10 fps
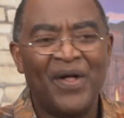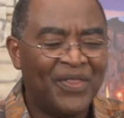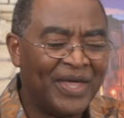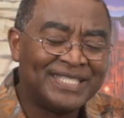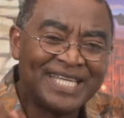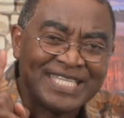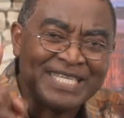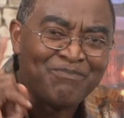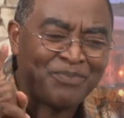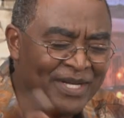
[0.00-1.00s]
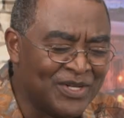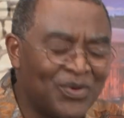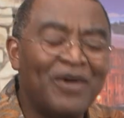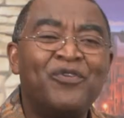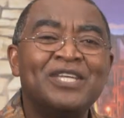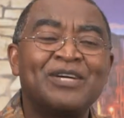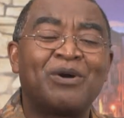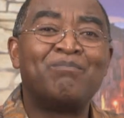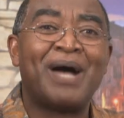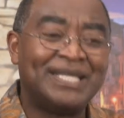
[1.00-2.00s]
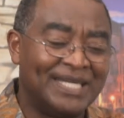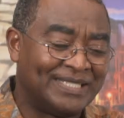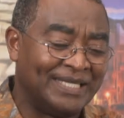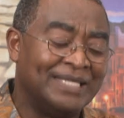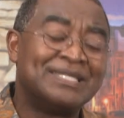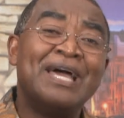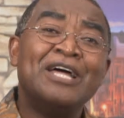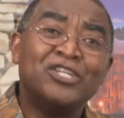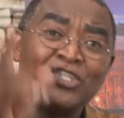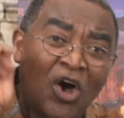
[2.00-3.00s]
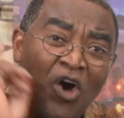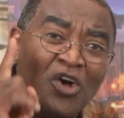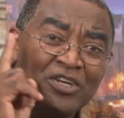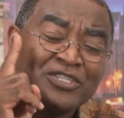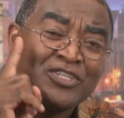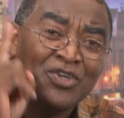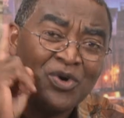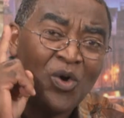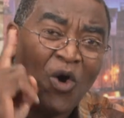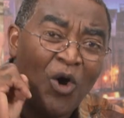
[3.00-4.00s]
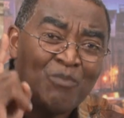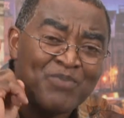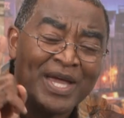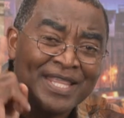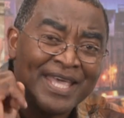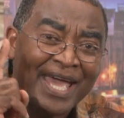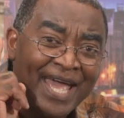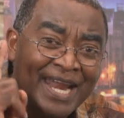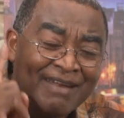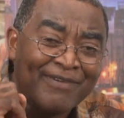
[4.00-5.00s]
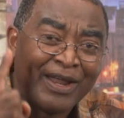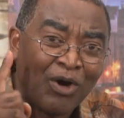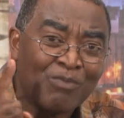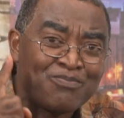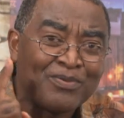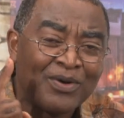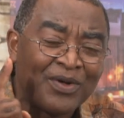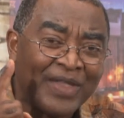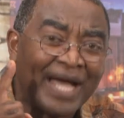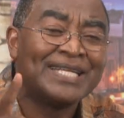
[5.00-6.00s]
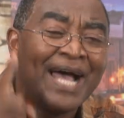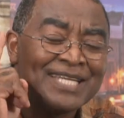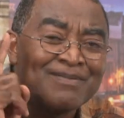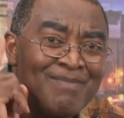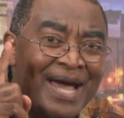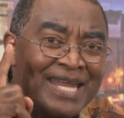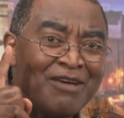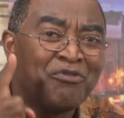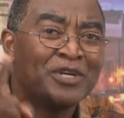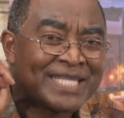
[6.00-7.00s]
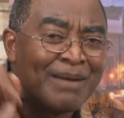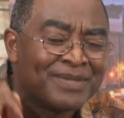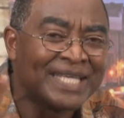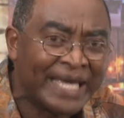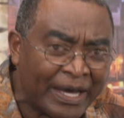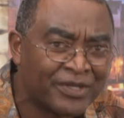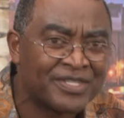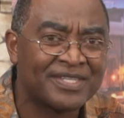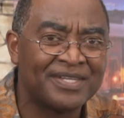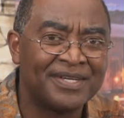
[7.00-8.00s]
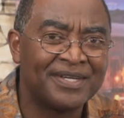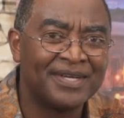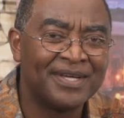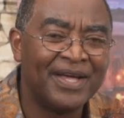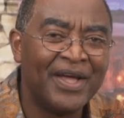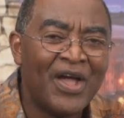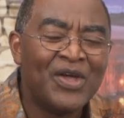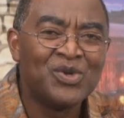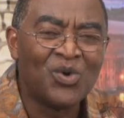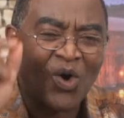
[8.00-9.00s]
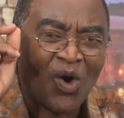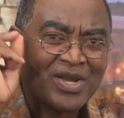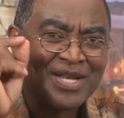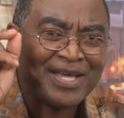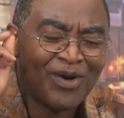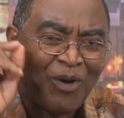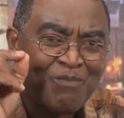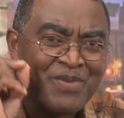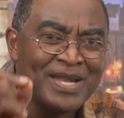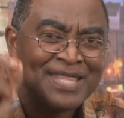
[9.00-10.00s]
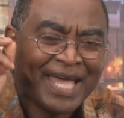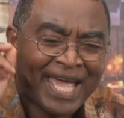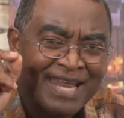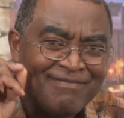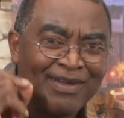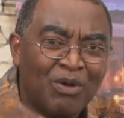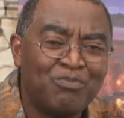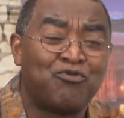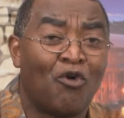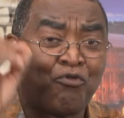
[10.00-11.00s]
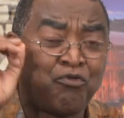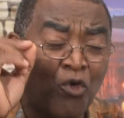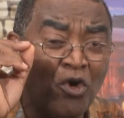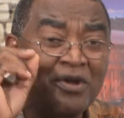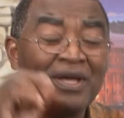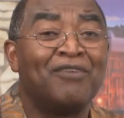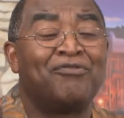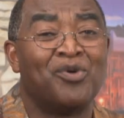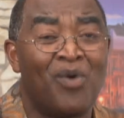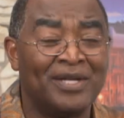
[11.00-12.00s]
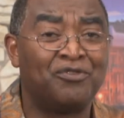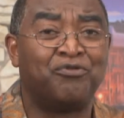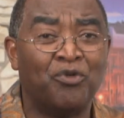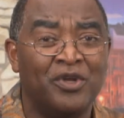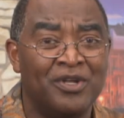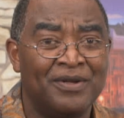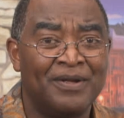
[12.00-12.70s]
The discipline to a physical budget is, don't you open the envelope that has money for something else. You only open the envelope for food if you want food.